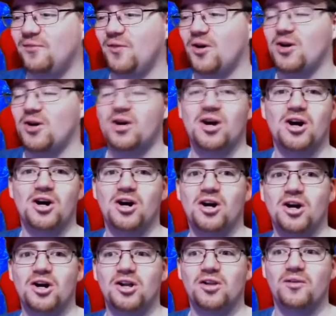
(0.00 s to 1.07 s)
we fall
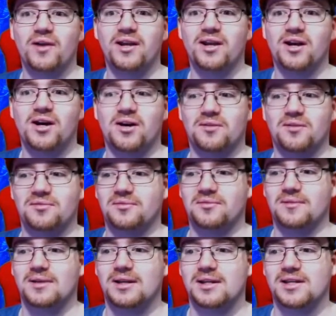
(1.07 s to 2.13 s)
all the way off.
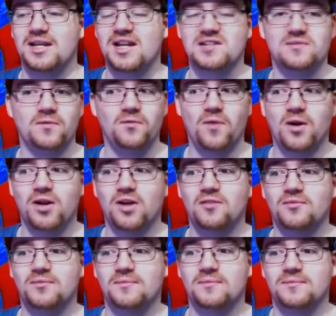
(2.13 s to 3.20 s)
Yes, we fall off.